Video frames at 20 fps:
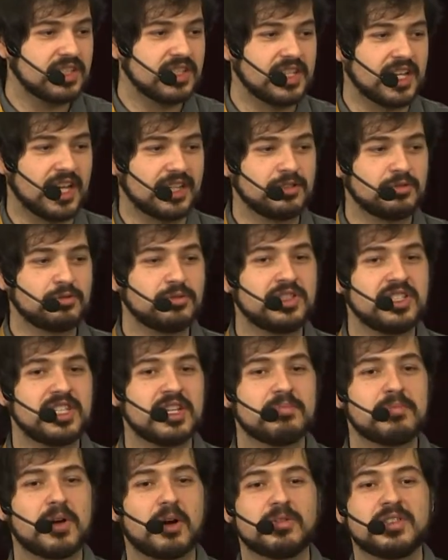not to the
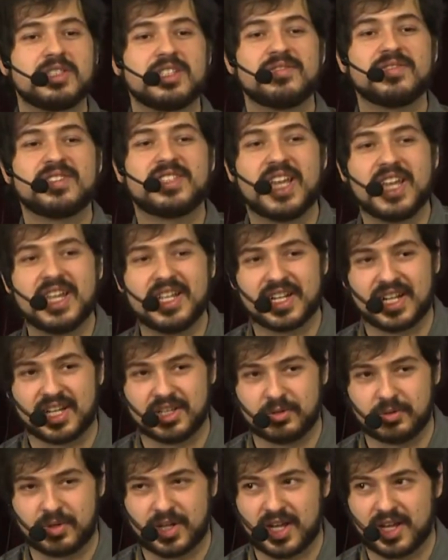amount of data
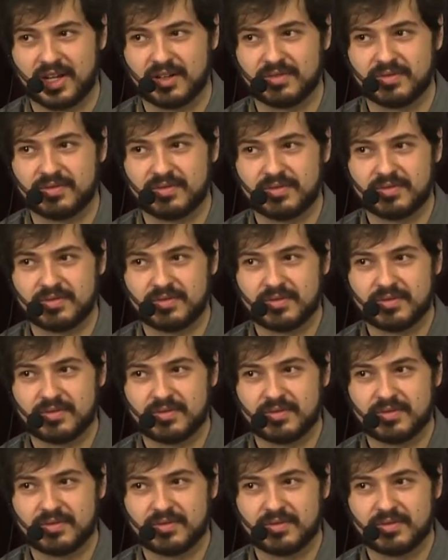you have.